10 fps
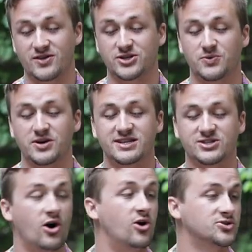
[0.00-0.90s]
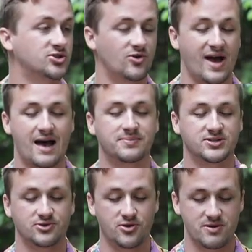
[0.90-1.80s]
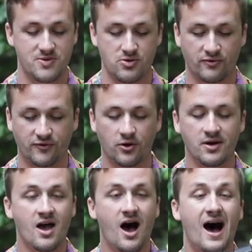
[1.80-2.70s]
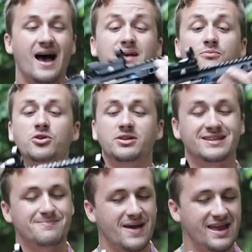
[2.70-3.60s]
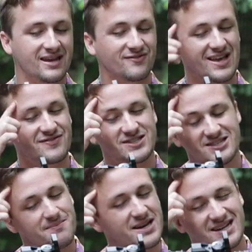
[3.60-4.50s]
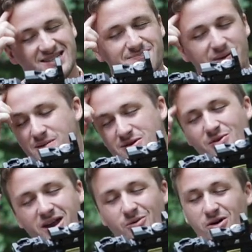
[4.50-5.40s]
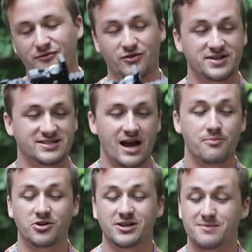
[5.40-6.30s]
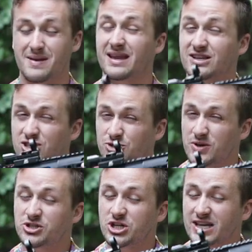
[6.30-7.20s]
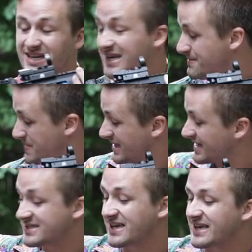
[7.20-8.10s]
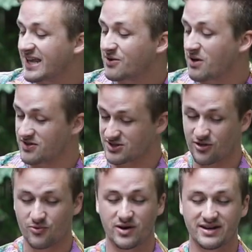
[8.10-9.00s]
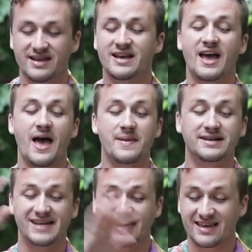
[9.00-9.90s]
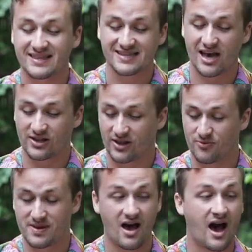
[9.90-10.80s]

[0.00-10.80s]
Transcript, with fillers: This one is also absolutely beautiful. I am really debating, if somebody doesn't pay me what I want for this, I'm really debating switching and keeping this and getting rid of this other one and then decking this out a little bit.